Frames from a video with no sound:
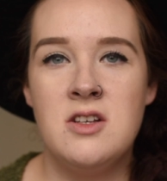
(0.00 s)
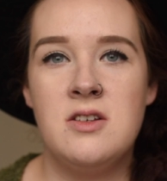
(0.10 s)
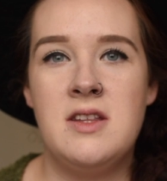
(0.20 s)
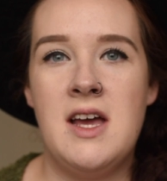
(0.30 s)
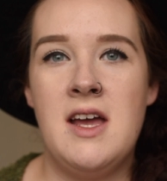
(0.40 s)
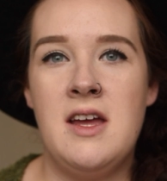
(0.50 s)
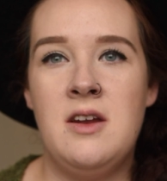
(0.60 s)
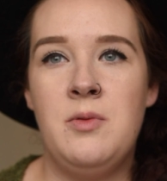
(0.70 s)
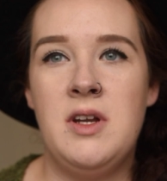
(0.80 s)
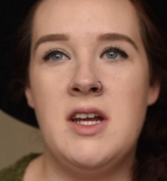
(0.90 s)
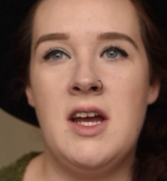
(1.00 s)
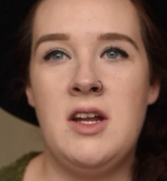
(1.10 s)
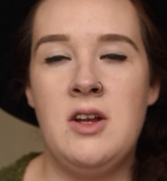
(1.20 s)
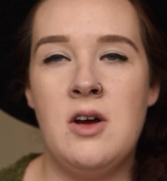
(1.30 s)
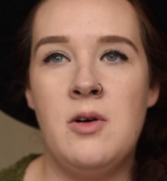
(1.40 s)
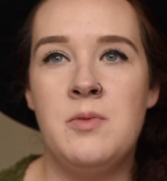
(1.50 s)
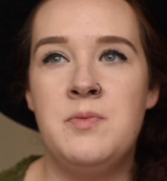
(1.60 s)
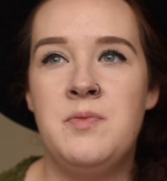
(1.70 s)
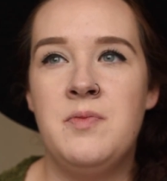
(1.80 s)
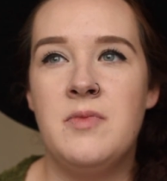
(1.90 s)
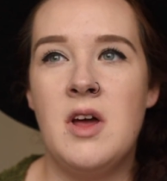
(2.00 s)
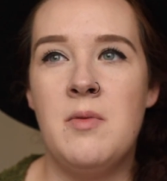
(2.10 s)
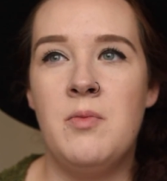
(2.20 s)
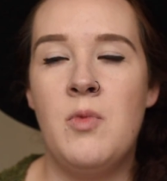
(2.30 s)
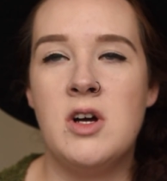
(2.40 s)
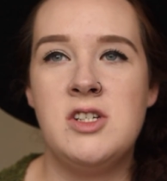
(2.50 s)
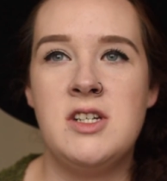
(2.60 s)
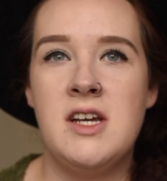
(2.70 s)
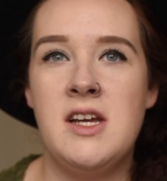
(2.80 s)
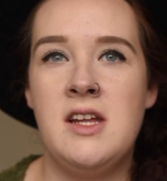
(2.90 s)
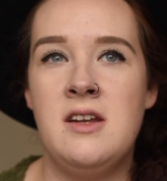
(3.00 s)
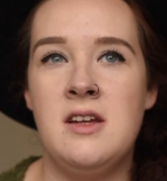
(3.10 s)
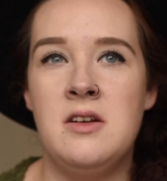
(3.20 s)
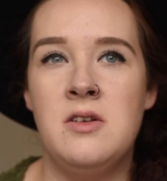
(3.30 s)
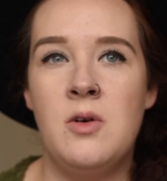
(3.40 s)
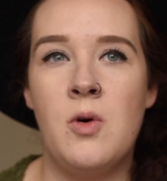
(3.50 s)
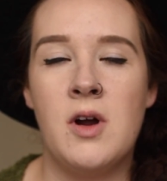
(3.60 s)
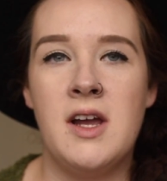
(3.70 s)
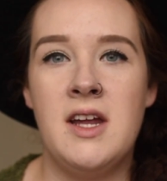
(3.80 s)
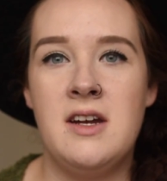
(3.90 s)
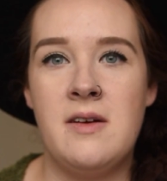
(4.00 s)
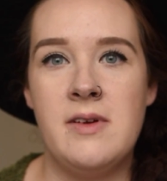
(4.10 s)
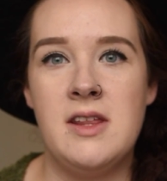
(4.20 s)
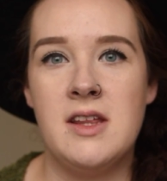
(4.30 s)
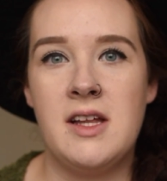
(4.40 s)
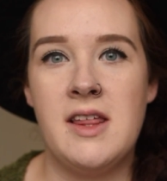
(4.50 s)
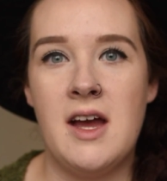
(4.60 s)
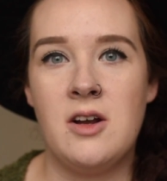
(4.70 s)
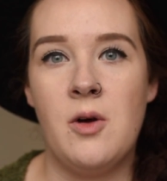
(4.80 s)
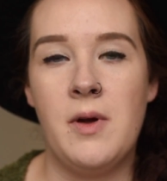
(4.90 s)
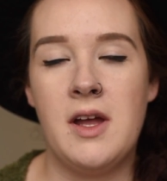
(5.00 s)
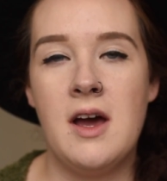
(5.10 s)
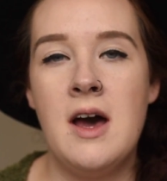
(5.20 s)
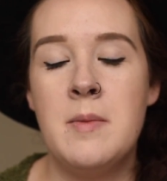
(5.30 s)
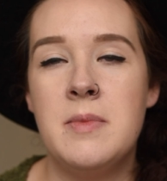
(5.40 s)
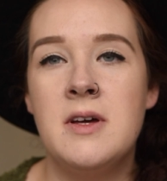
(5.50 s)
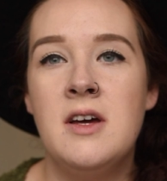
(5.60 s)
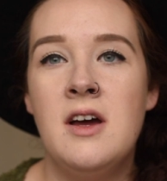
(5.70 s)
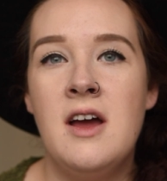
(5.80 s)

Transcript: So then we did, Washington and Oregon and everything like that going up.